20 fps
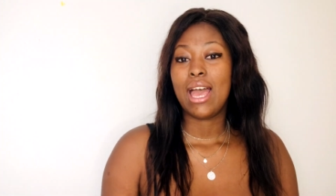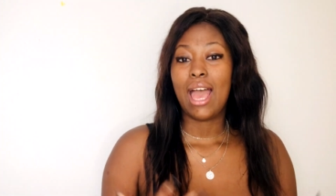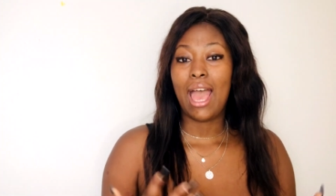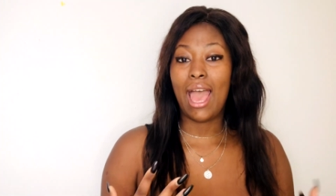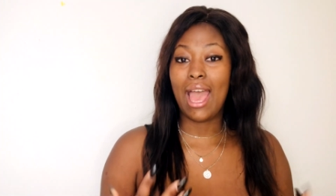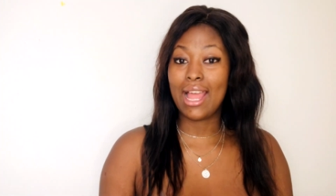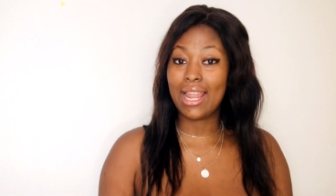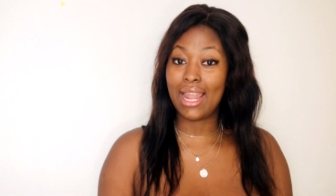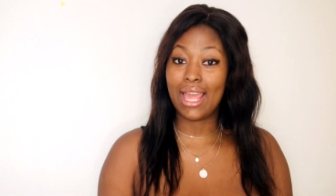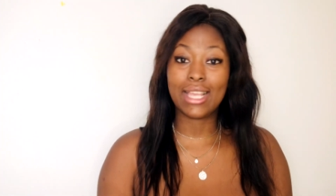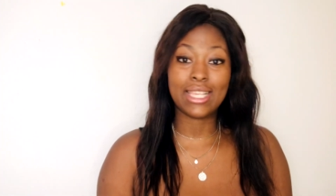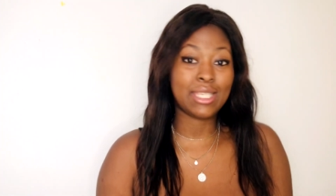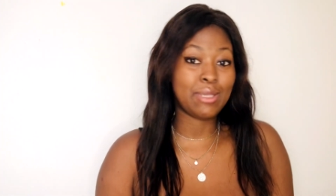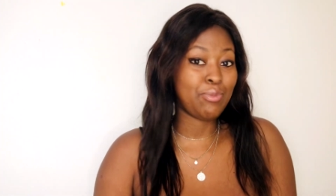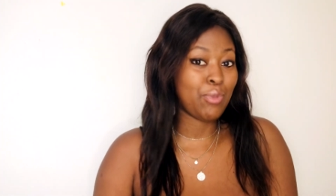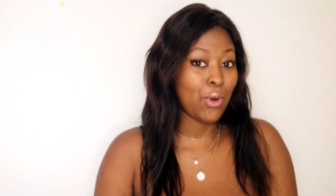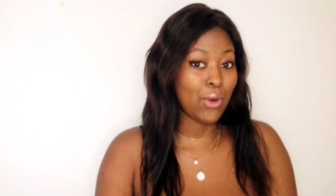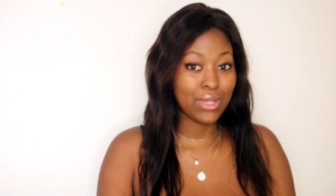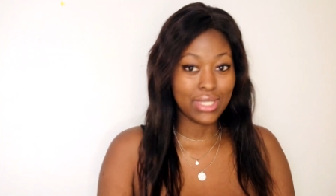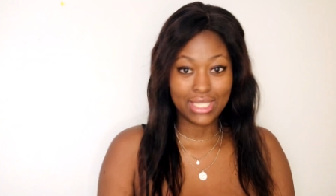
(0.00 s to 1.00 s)
I like
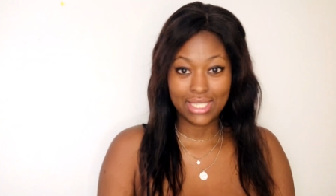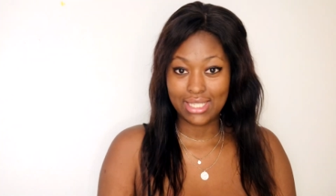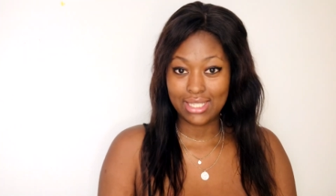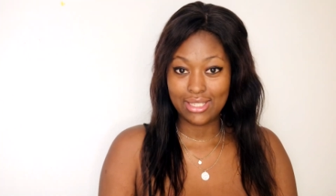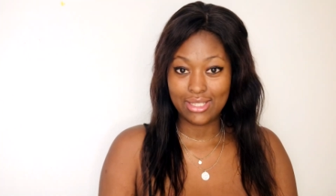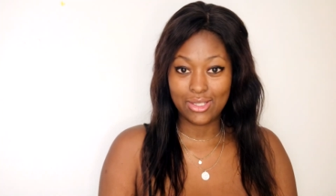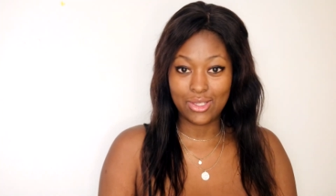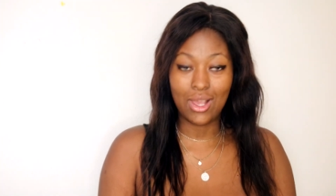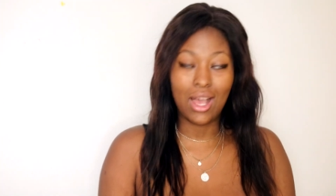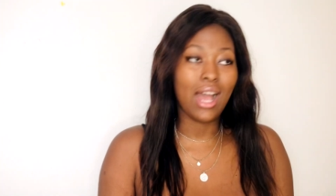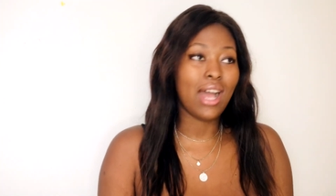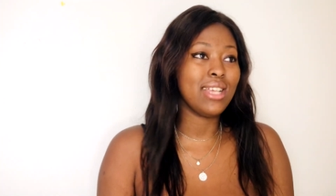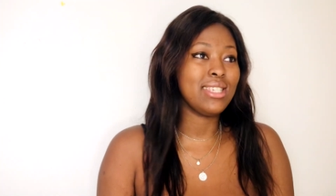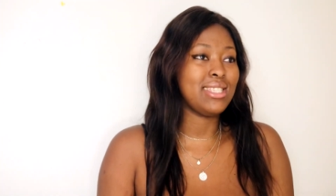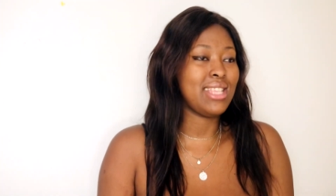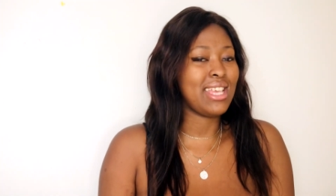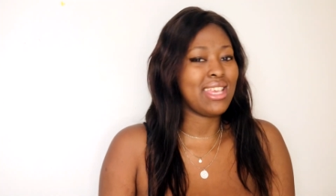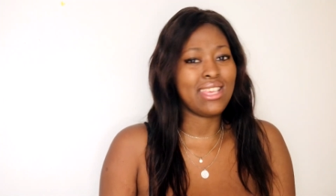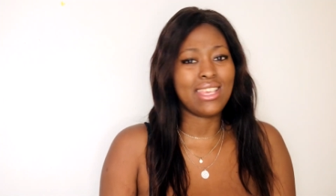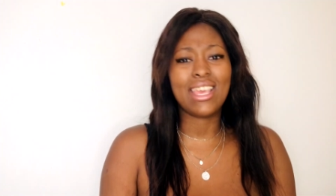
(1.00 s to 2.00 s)
sports. So I
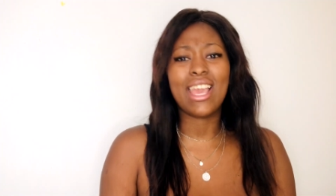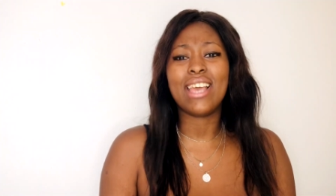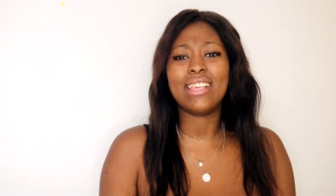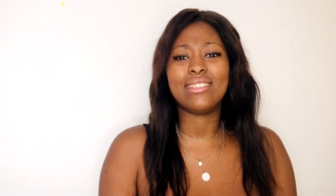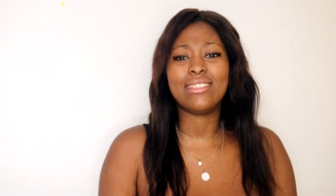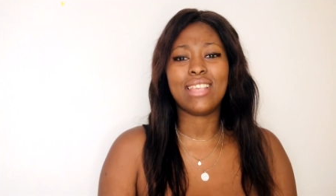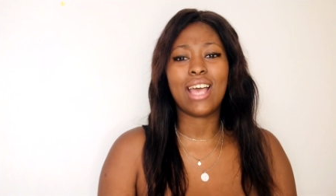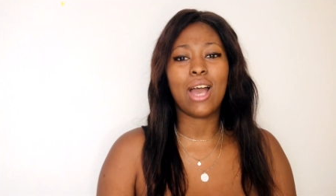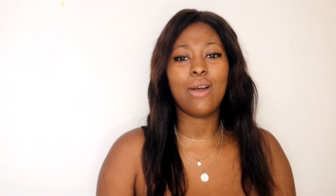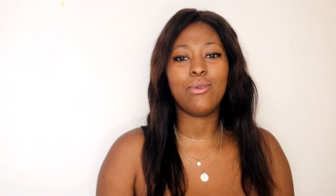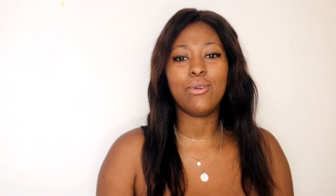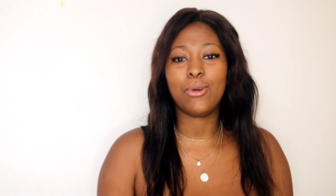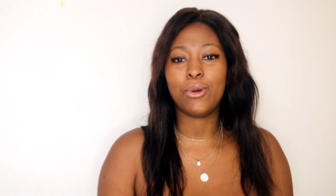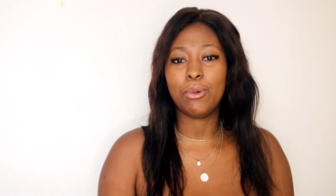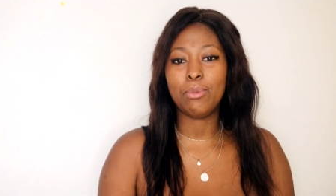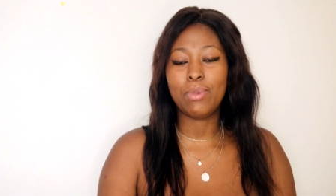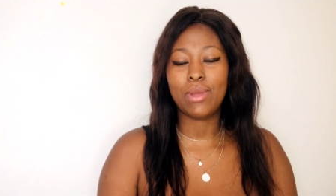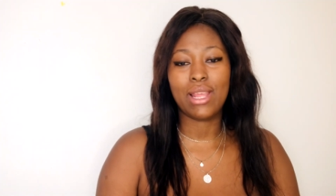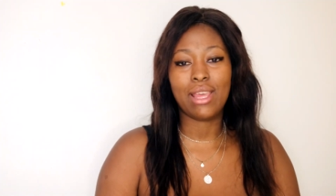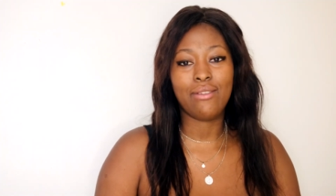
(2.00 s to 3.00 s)
was like, yes, I will
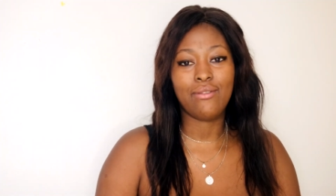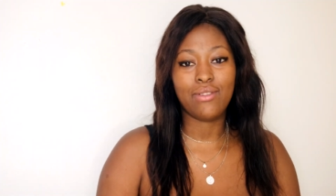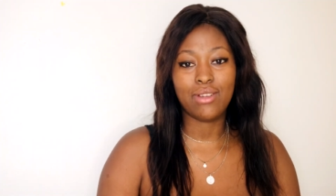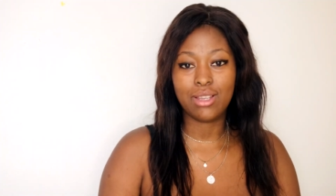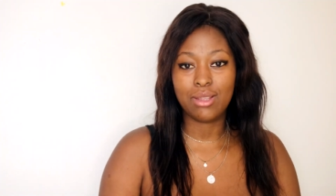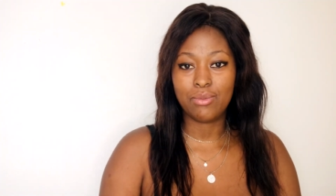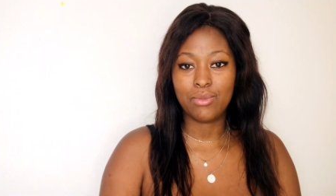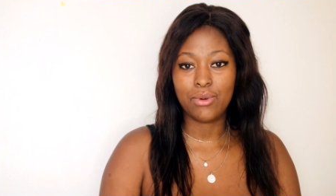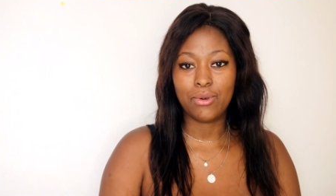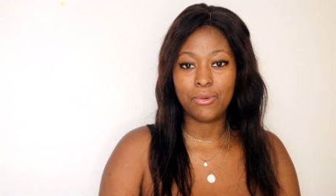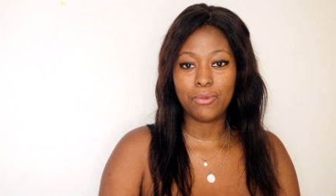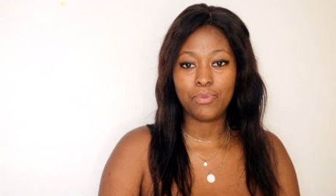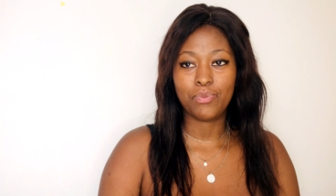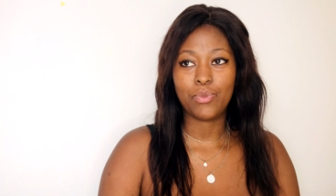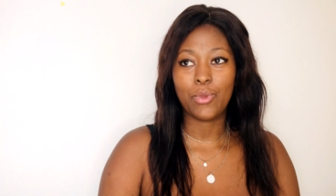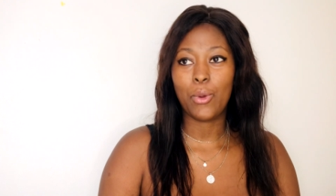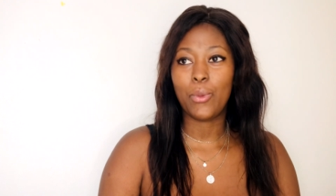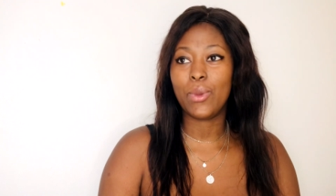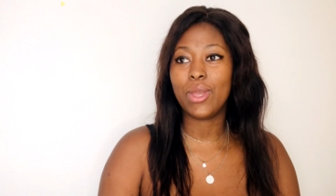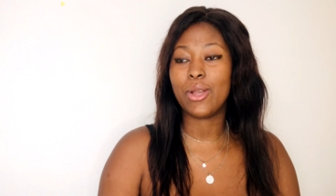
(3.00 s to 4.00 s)
go play volleyball.
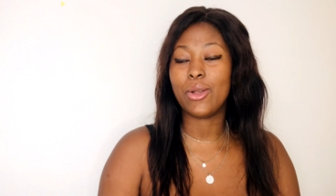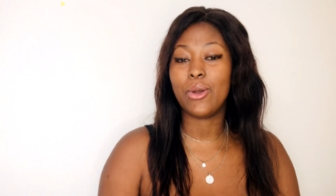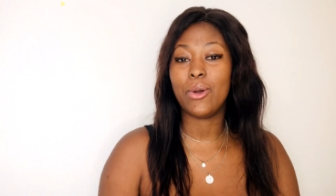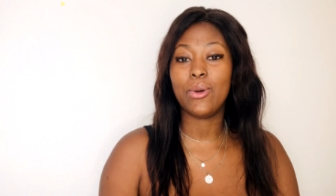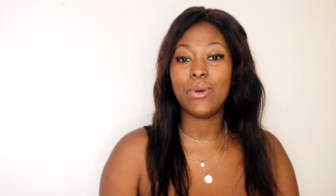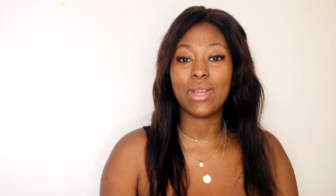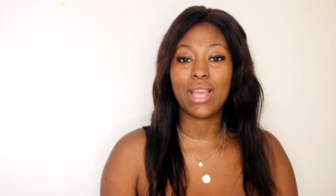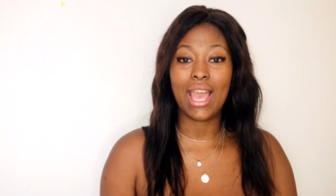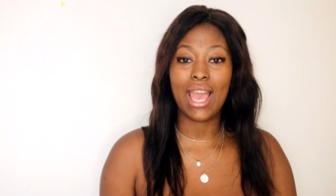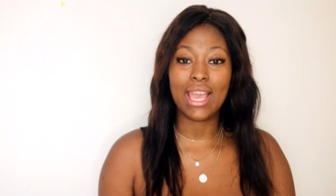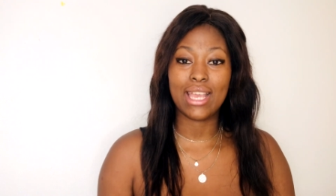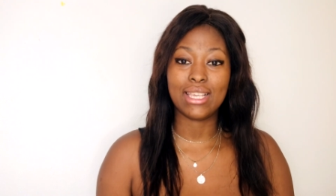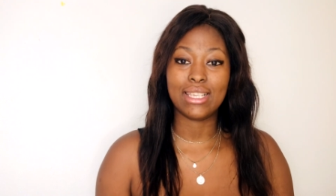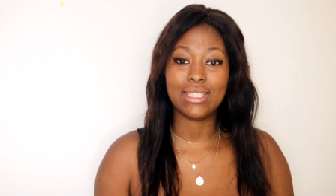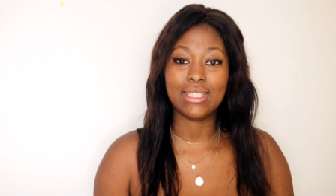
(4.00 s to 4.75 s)
We go, guys.